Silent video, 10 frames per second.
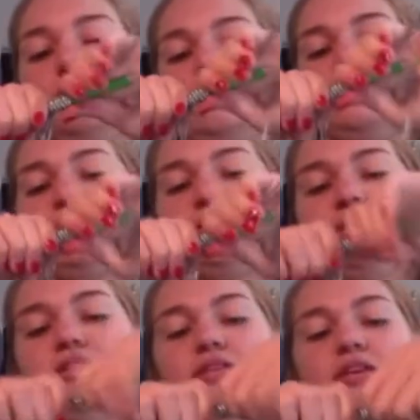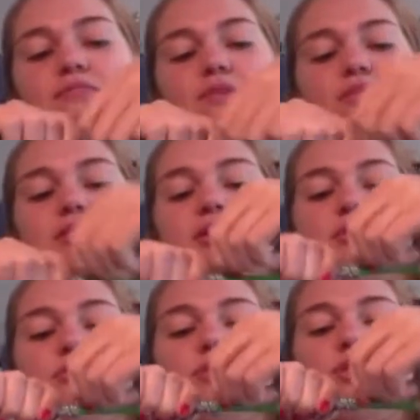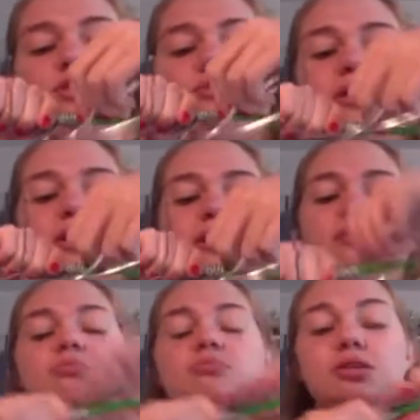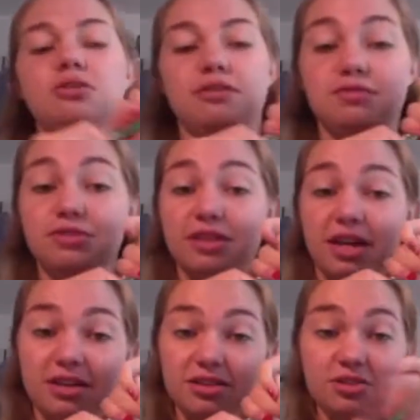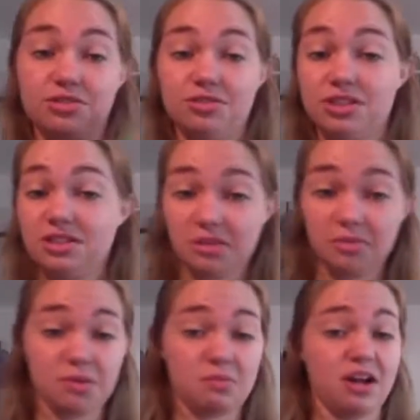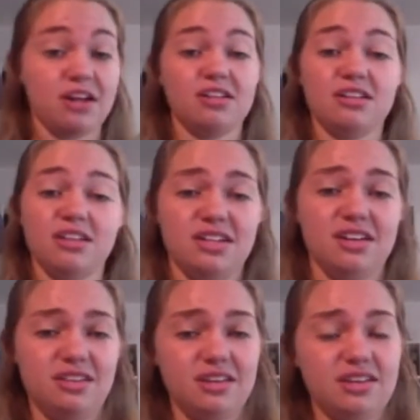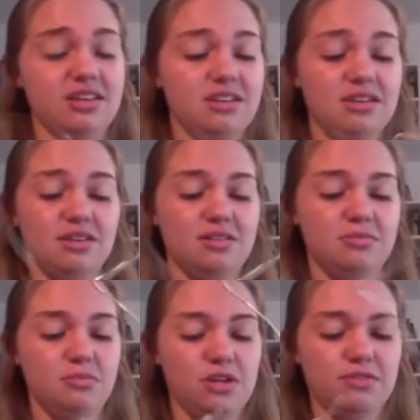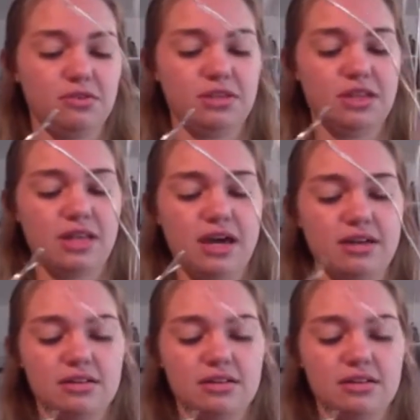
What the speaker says: this does take a lot of muscling, which is why be grateful that you're using aluminum wire and nothing more difficult than that.